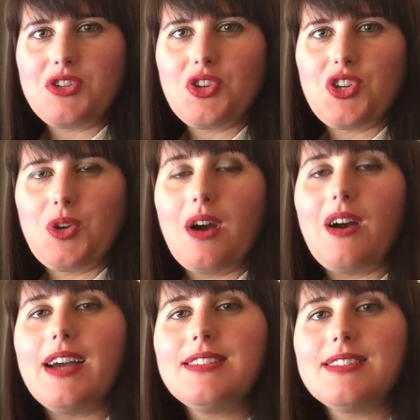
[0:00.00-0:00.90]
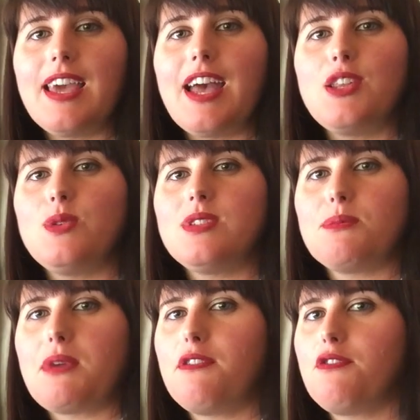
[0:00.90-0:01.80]
to show you how I scan
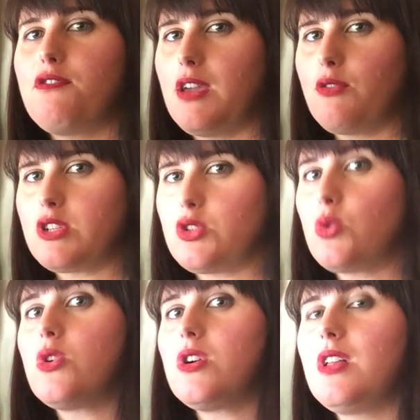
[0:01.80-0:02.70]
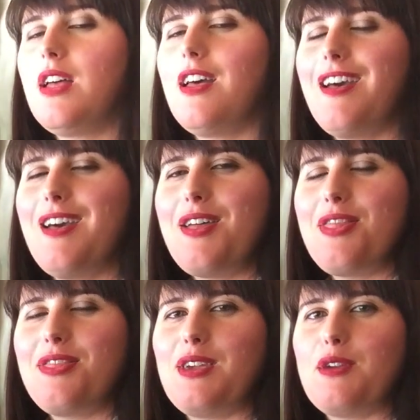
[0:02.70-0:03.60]
using my favorite tool,
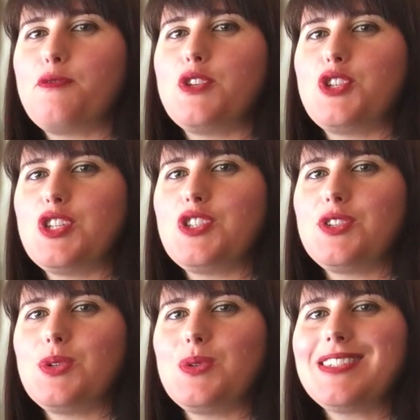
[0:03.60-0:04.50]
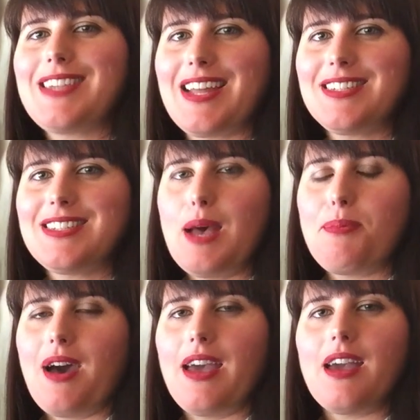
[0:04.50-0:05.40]
the Fujitsu
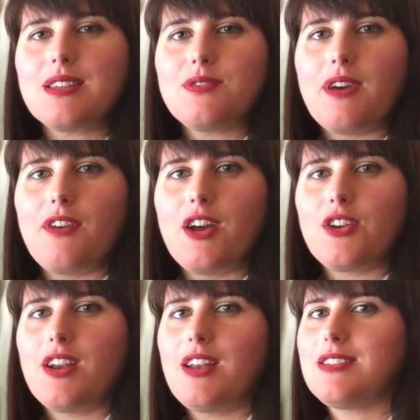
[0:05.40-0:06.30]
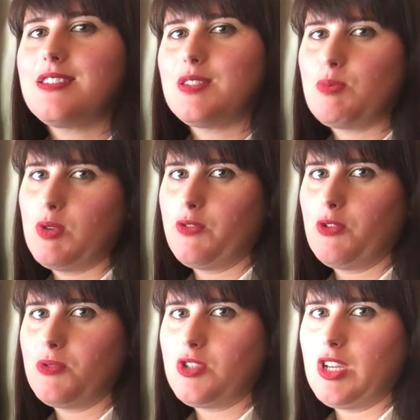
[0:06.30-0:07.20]
Scansnap IX500. It's this
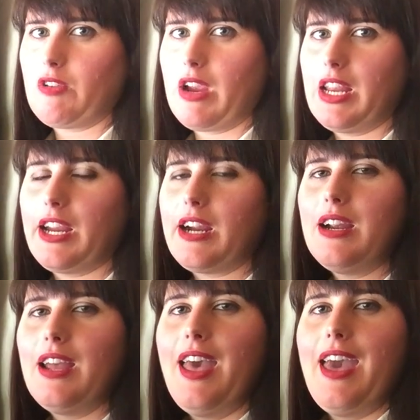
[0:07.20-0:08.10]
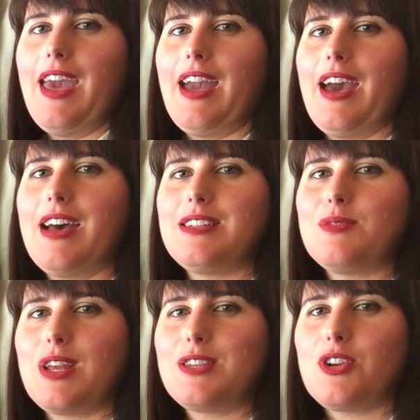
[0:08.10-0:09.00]
beautiful machine right here. And
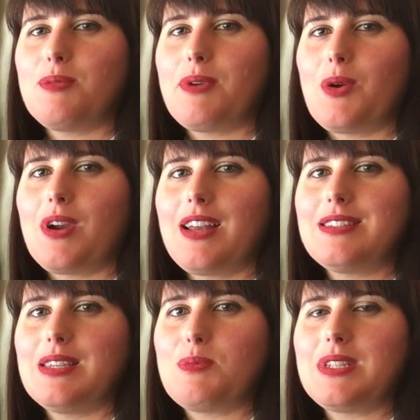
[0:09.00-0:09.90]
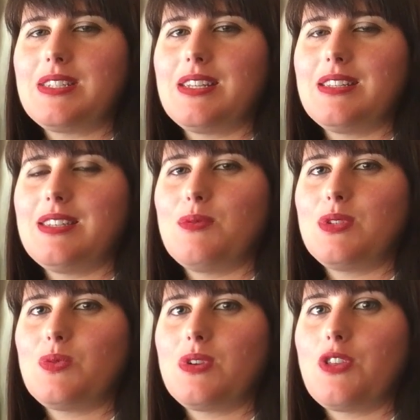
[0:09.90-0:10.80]
when I started my organizing business, it
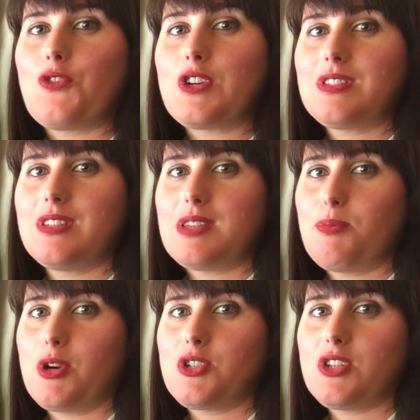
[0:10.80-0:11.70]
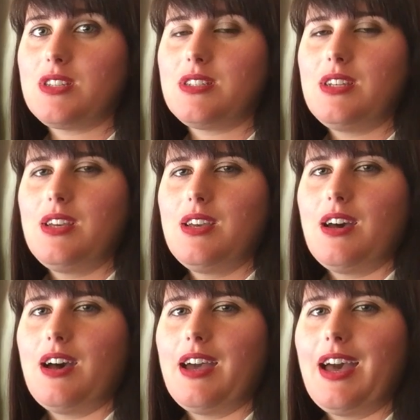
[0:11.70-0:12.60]
was one of the first things I purchased.
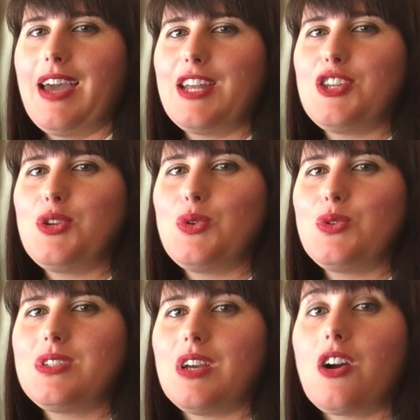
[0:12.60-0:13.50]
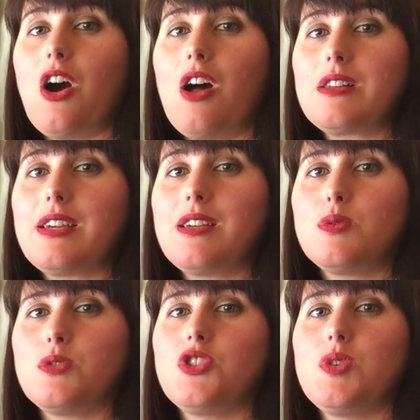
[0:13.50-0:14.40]
I had used a
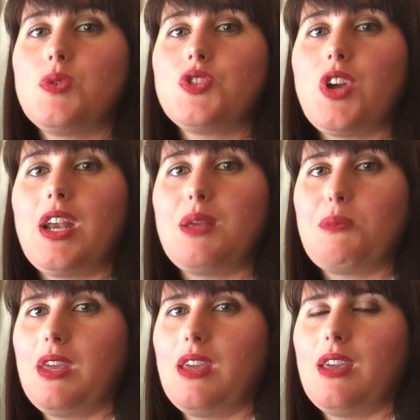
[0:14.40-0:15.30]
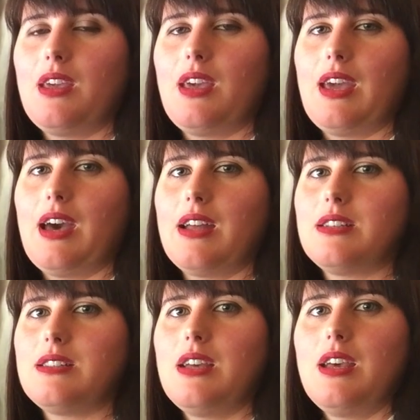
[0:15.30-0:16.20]
colleague's when she was training me,
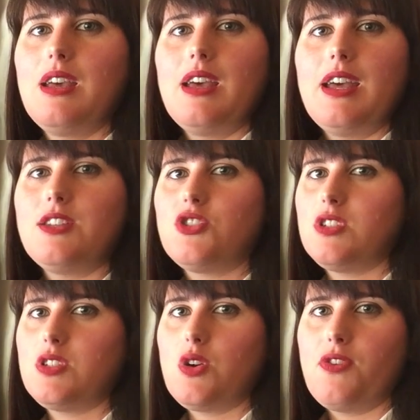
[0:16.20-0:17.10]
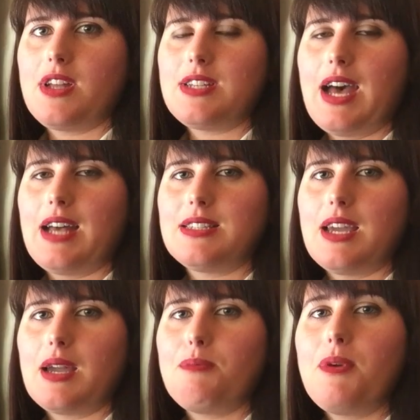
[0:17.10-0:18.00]
and it's just so
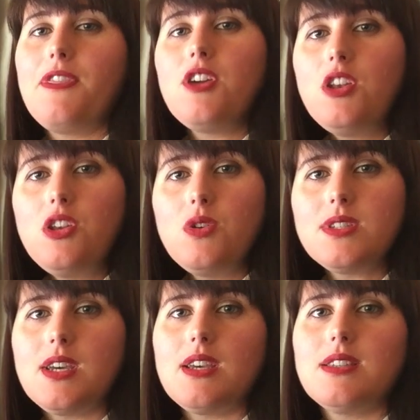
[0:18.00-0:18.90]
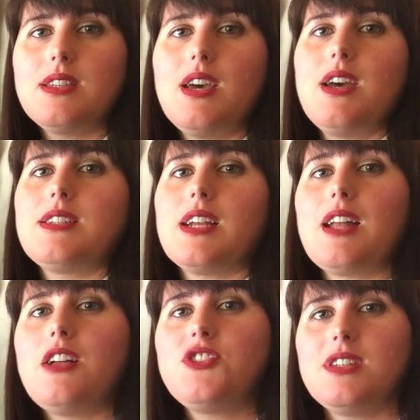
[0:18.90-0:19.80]
fantastic. But the good news is
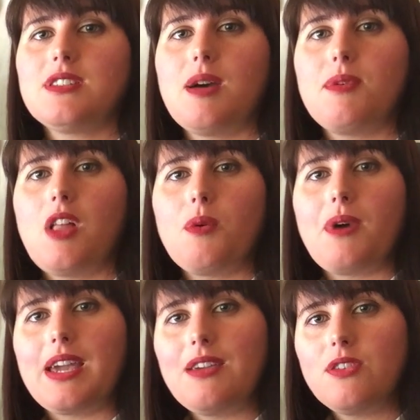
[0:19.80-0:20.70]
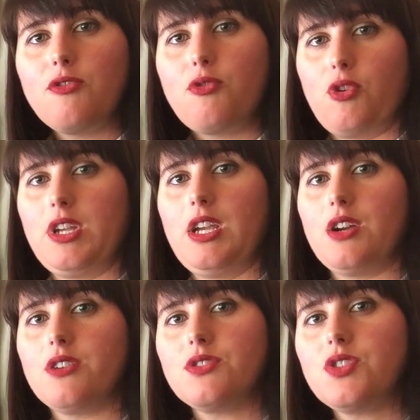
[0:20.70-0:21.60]
technology has come a long way even in 4
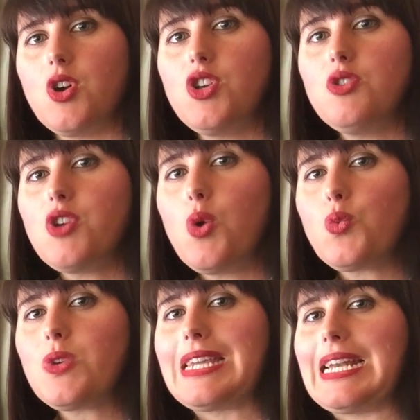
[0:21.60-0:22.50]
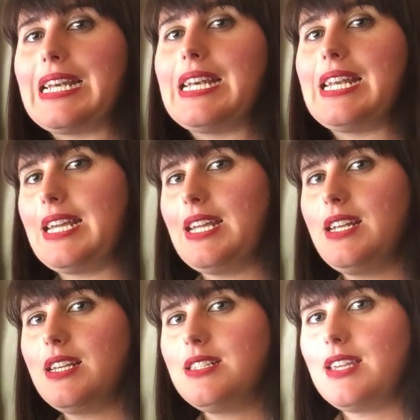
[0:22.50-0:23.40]
years. So you don't really
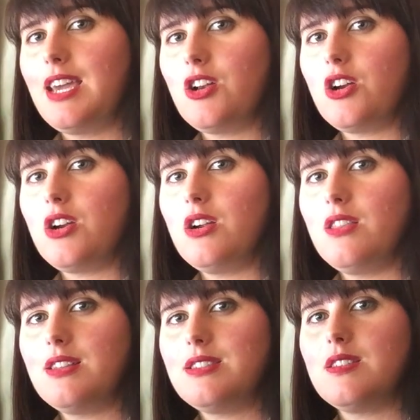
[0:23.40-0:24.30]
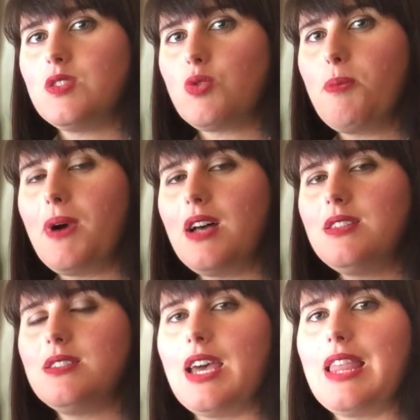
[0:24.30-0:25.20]
need a scanner that's this
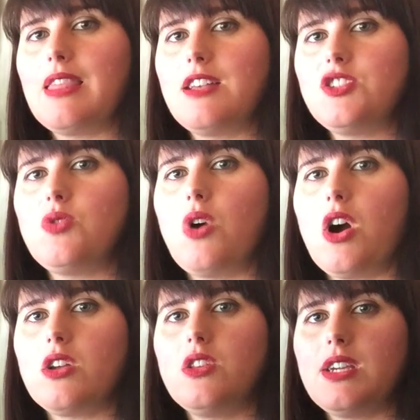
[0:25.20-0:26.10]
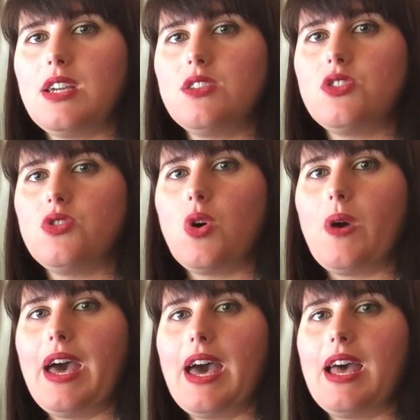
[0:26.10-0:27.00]
robust unless you are looking to go
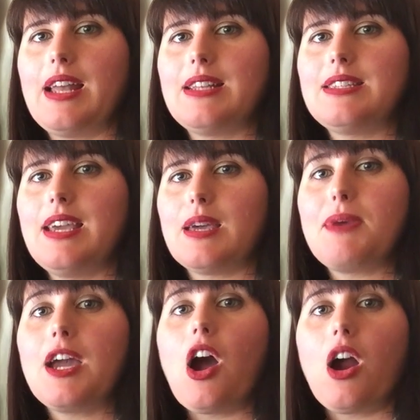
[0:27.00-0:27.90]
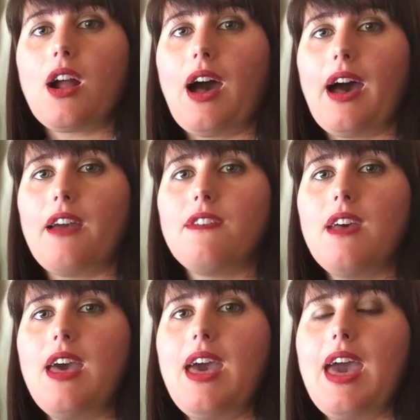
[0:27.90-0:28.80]
ahead and take a big archive
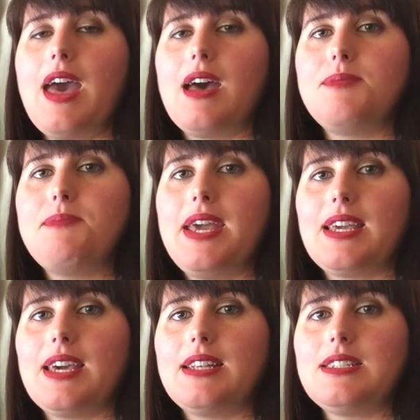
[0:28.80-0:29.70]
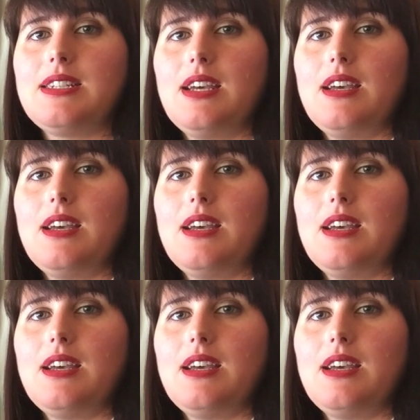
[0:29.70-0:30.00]
and make it